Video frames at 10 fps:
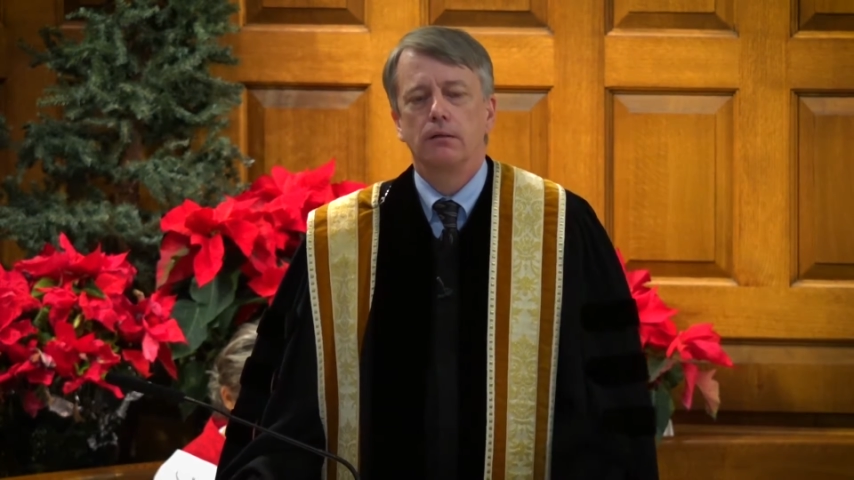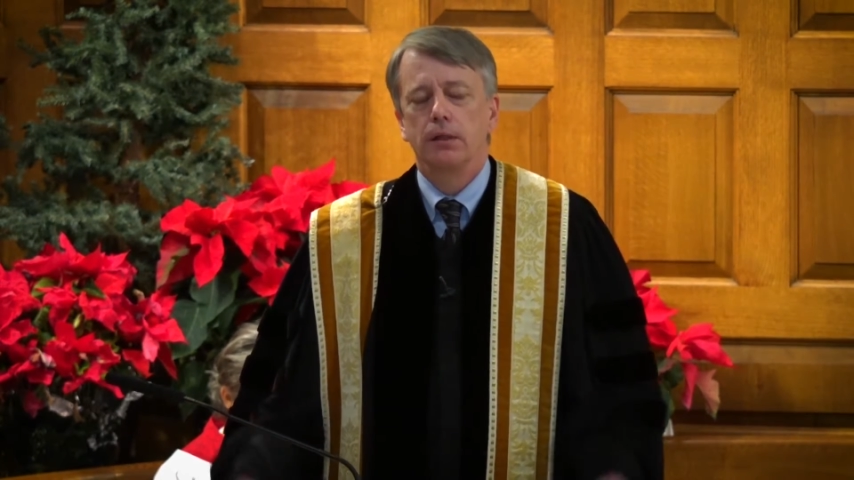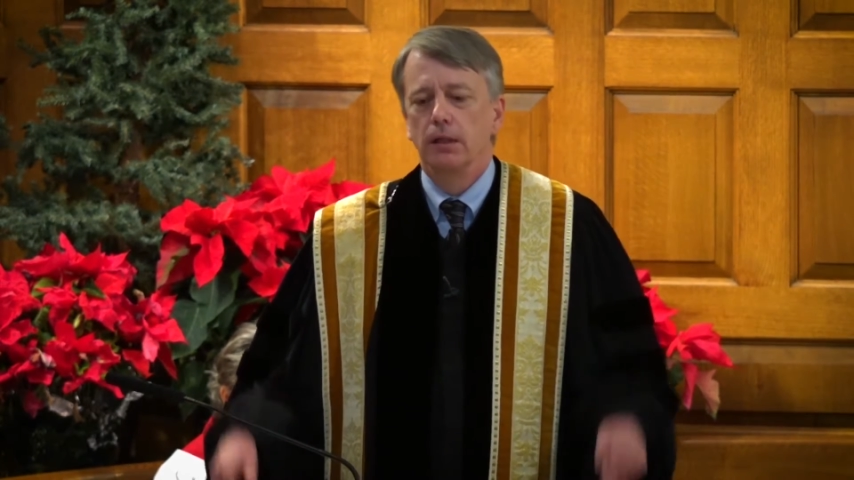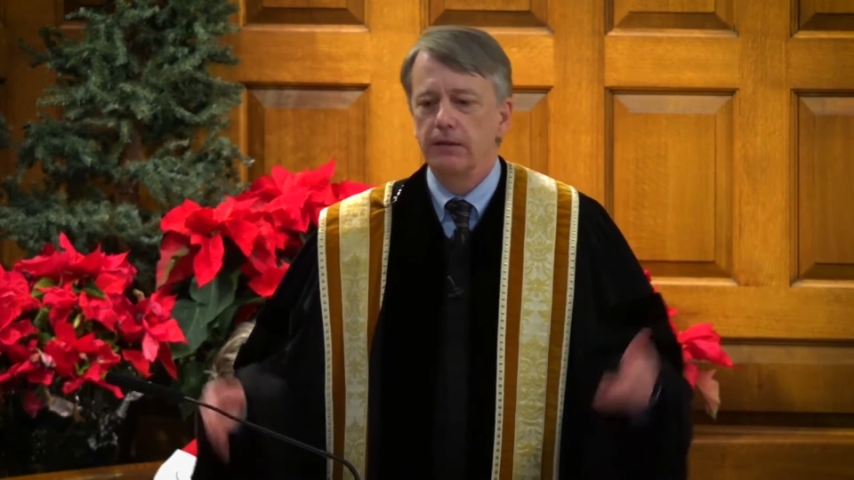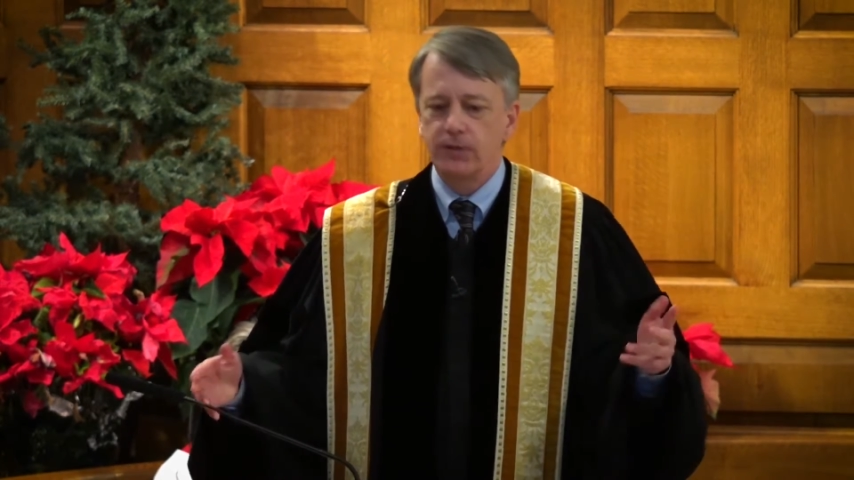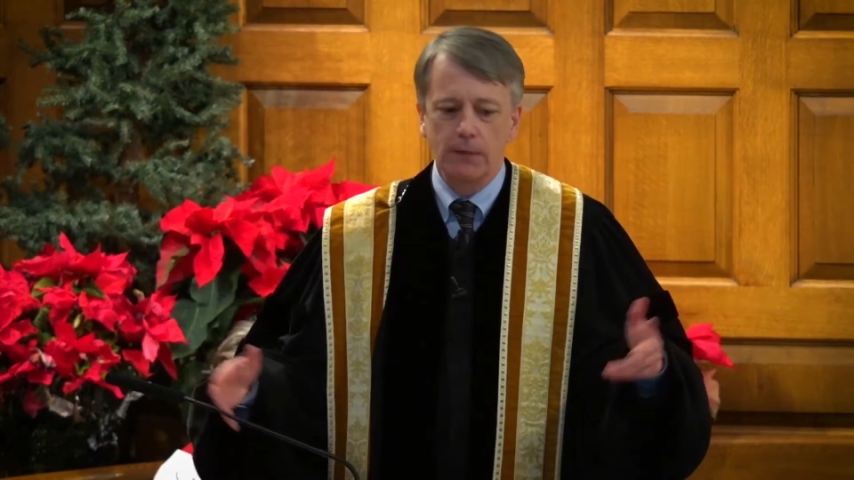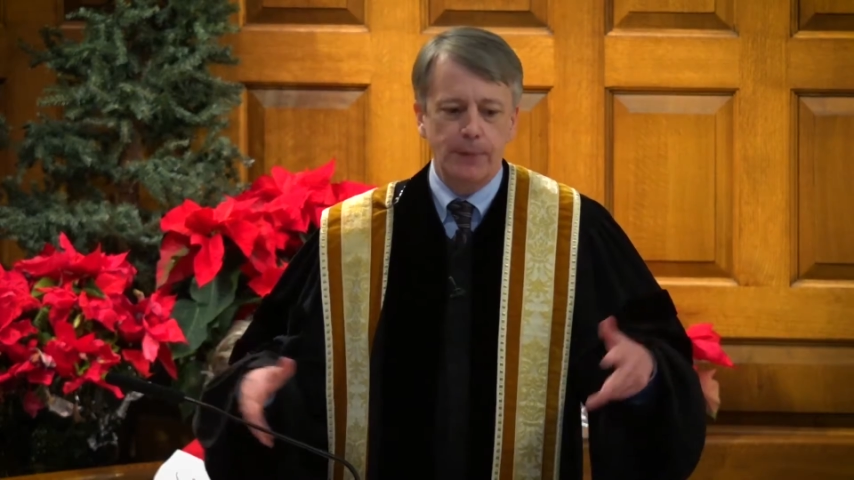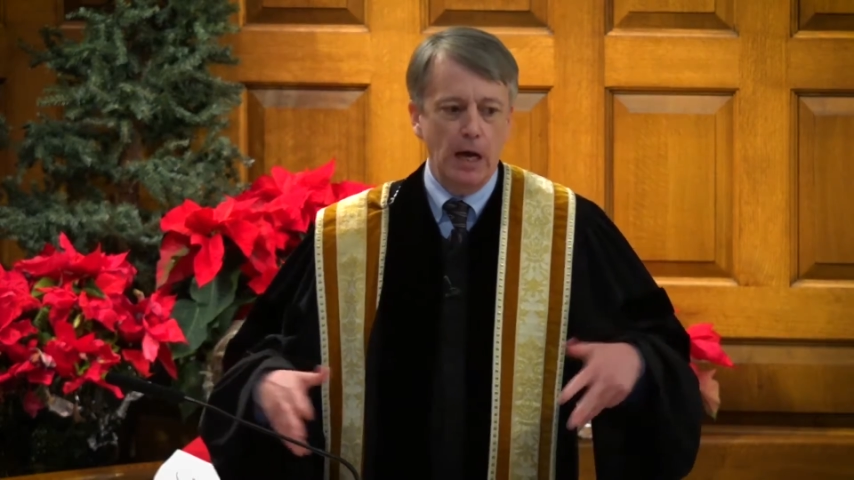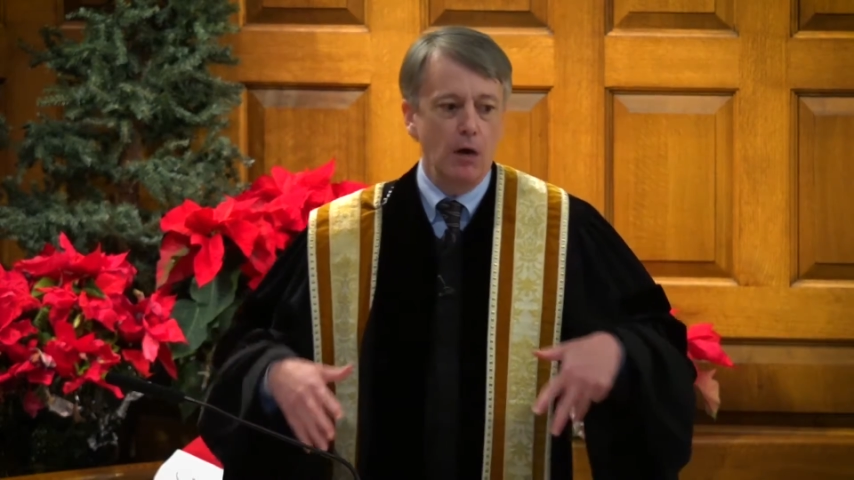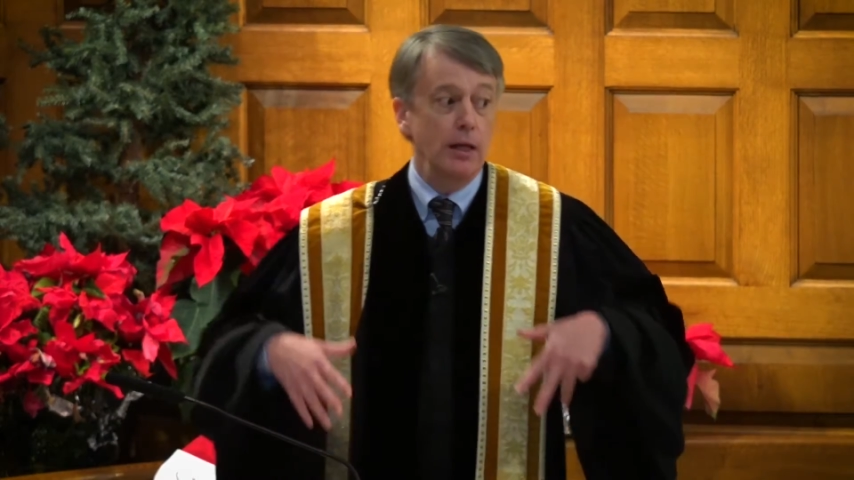to lift
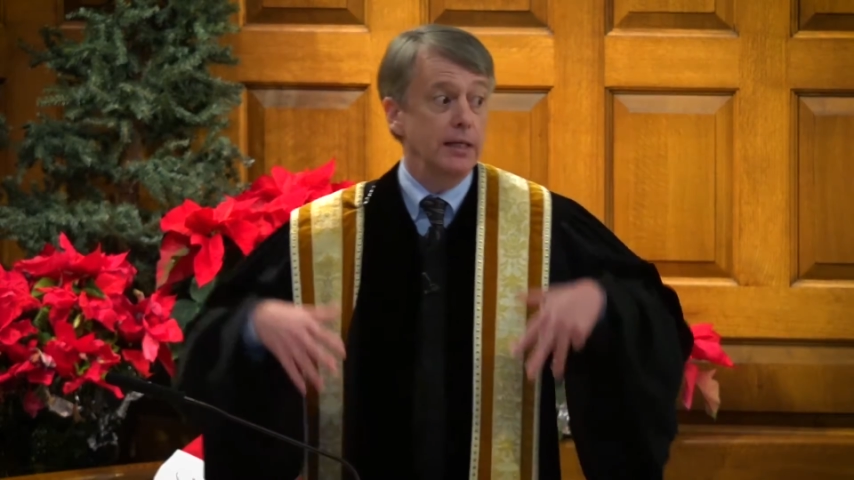up our